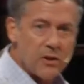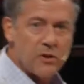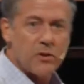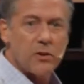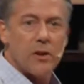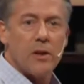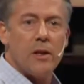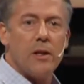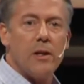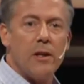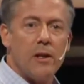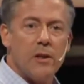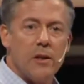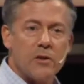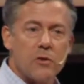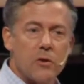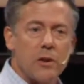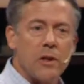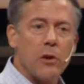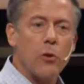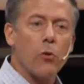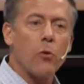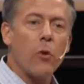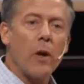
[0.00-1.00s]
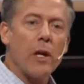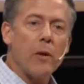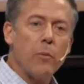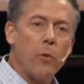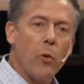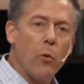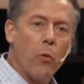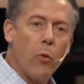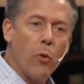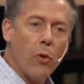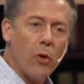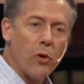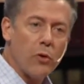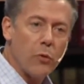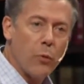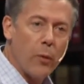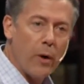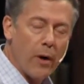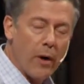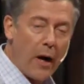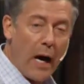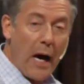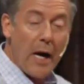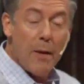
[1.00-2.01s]
this incredible world
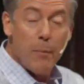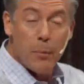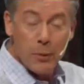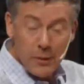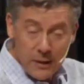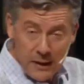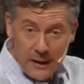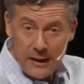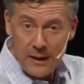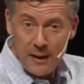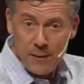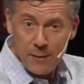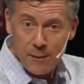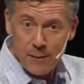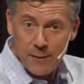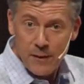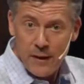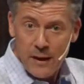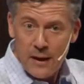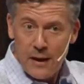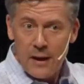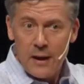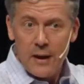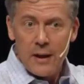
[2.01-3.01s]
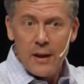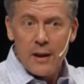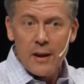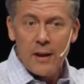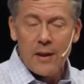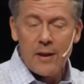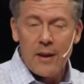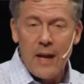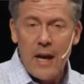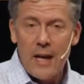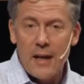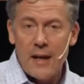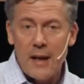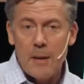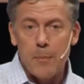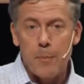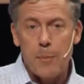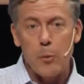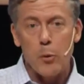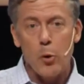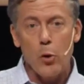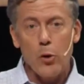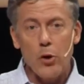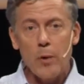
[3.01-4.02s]
where I believe that
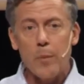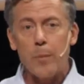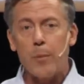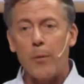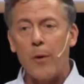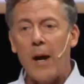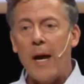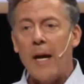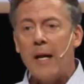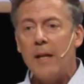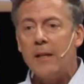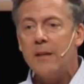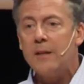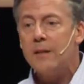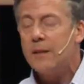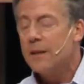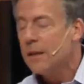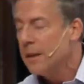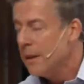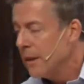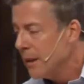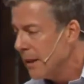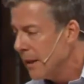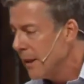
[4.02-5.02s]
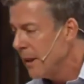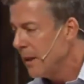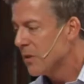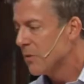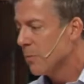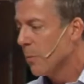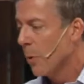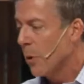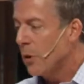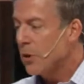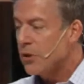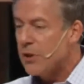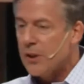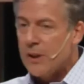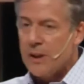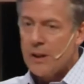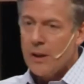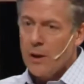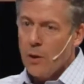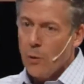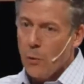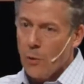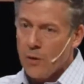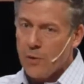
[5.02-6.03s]
employer brand is
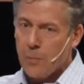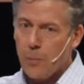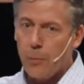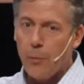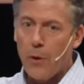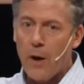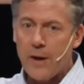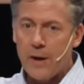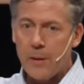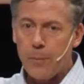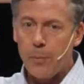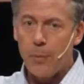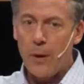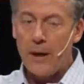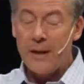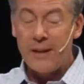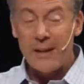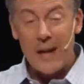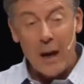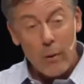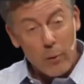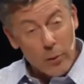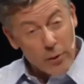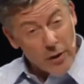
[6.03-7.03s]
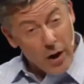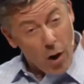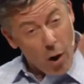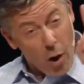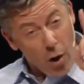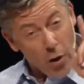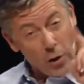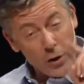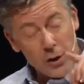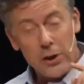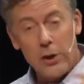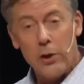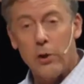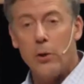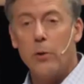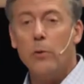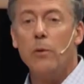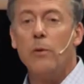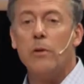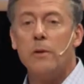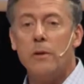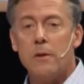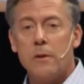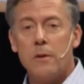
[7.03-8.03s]
merging with product brand. And I would argue,
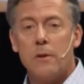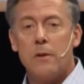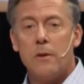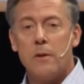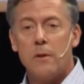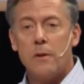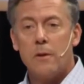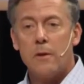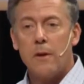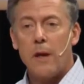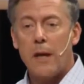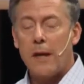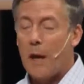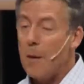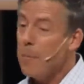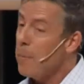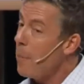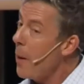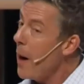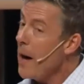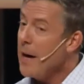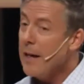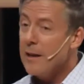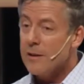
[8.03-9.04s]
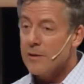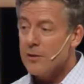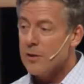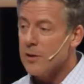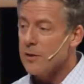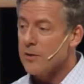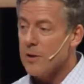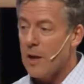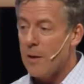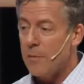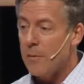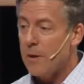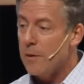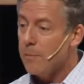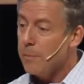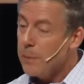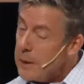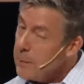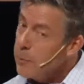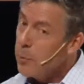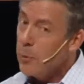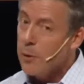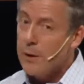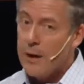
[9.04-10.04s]
and I'm biased because I'm the
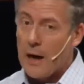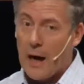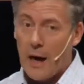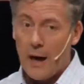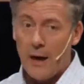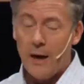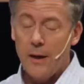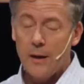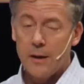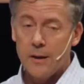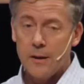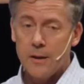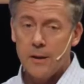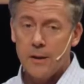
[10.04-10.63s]
people guy,